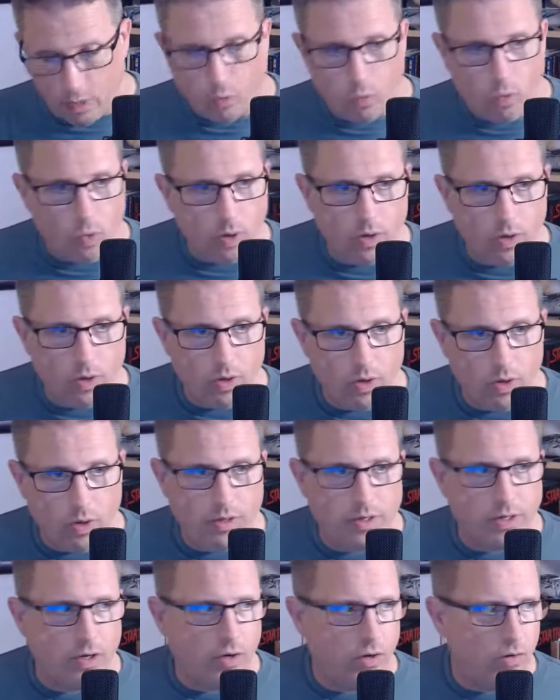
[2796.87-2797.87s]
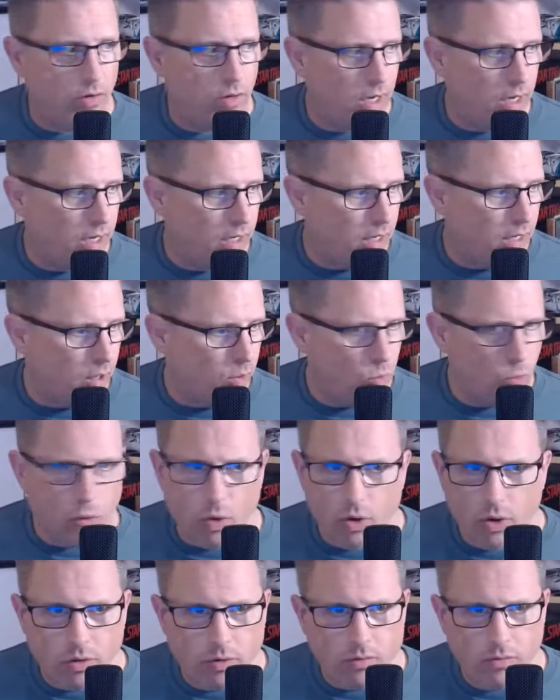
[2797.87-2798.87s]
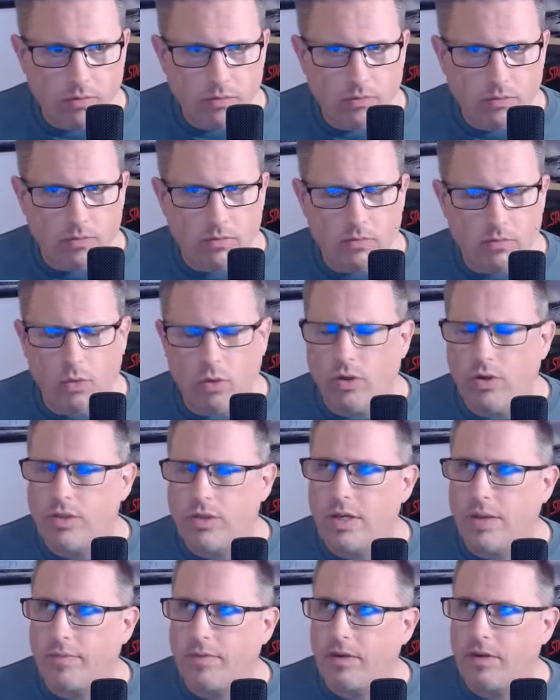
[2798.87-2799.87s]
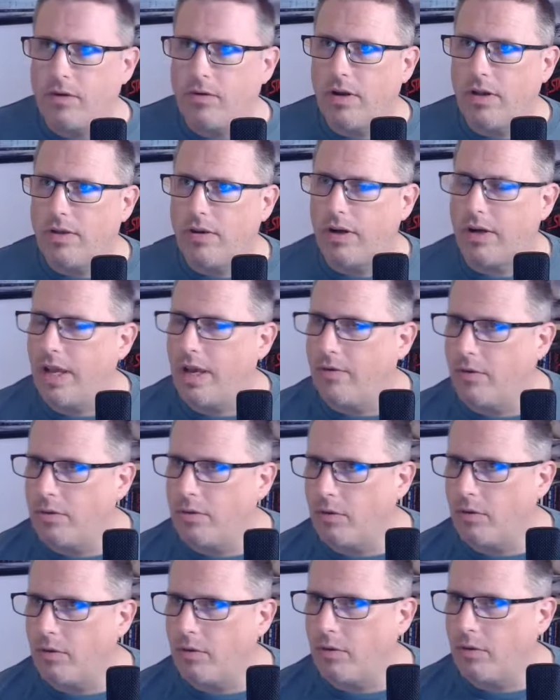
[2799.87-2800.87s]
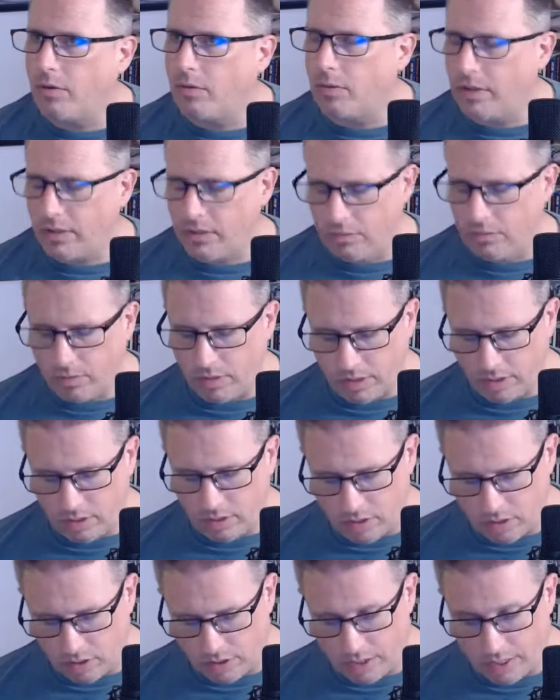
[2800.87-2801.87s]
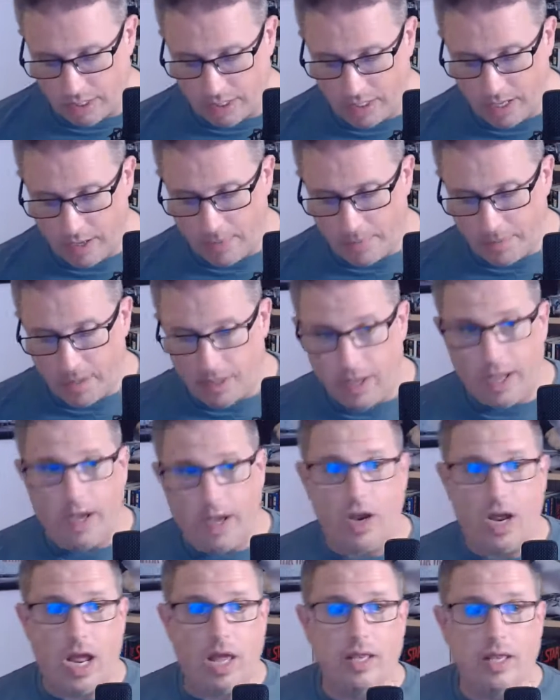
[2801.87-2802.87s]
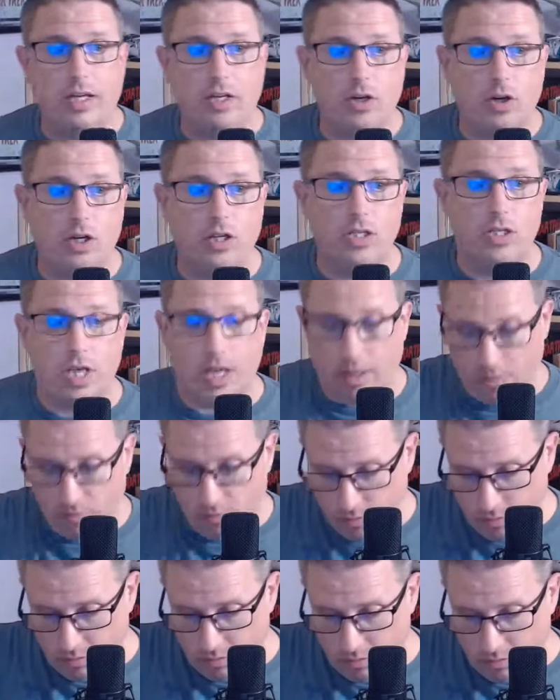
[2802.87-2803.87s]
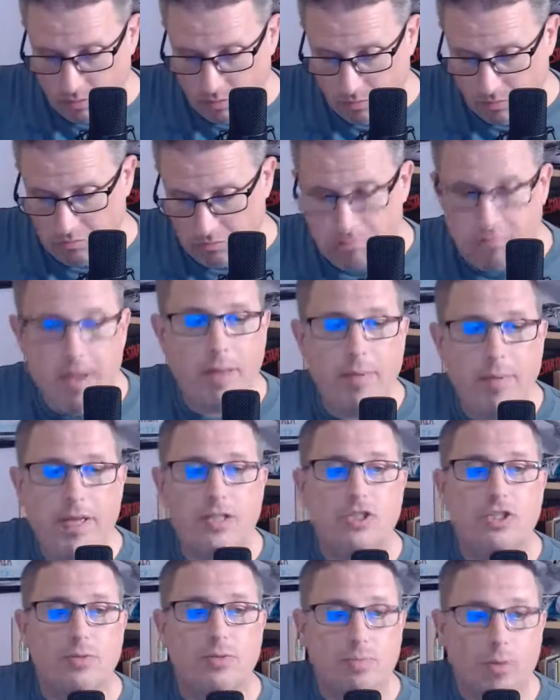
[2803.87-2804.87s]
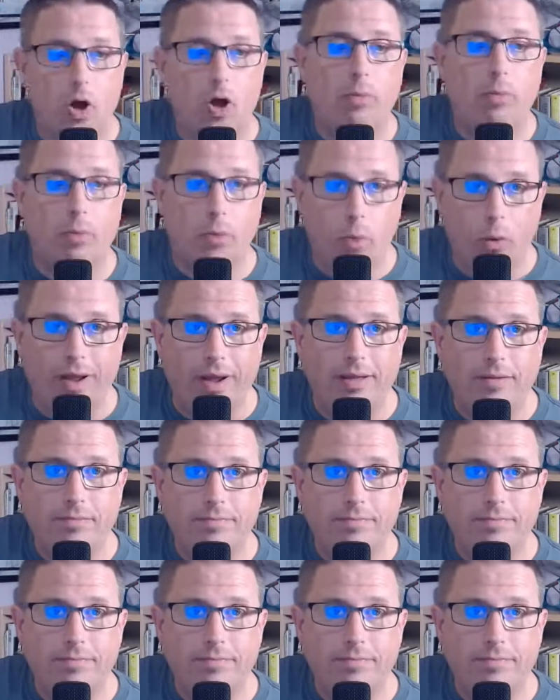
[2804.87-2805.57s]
war, a war something or other. I can't remember what Kirk said. And then Kirk is like, maybe a small boy.